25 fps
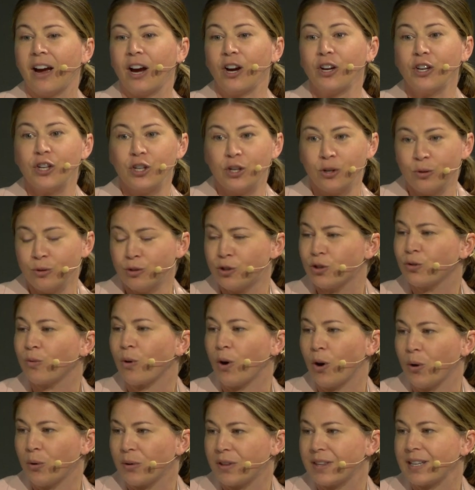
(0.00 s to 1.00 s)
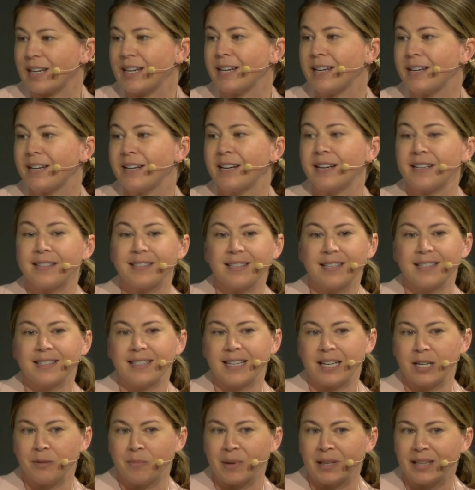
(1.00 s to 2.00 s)
a huge growth in
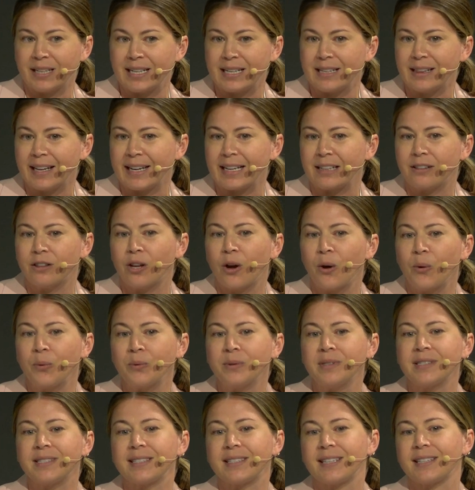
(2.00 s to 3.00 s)
sustainability linked loans,